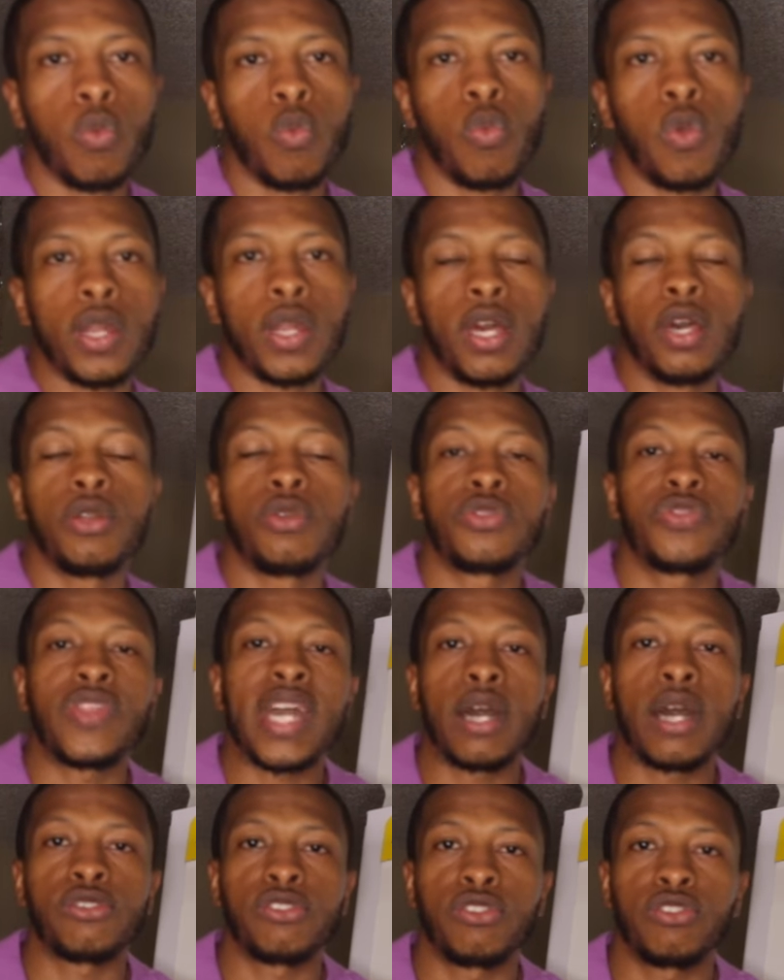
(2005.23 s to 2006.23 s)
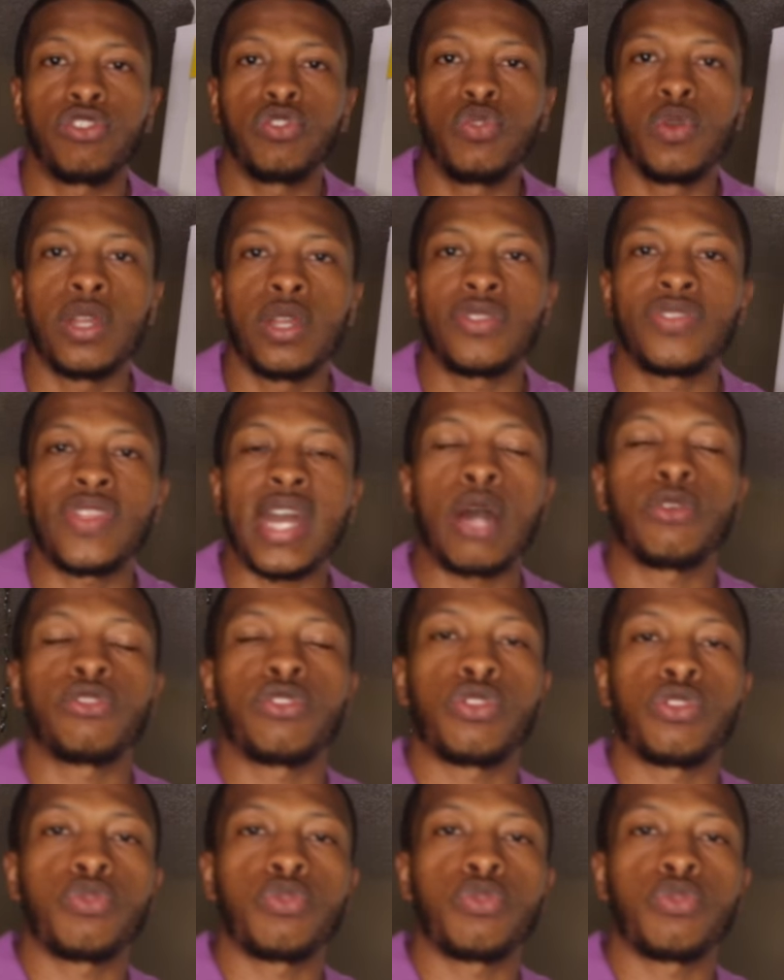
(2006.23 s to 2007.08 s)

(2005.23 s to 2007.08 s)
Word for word: $100,000, $200,000,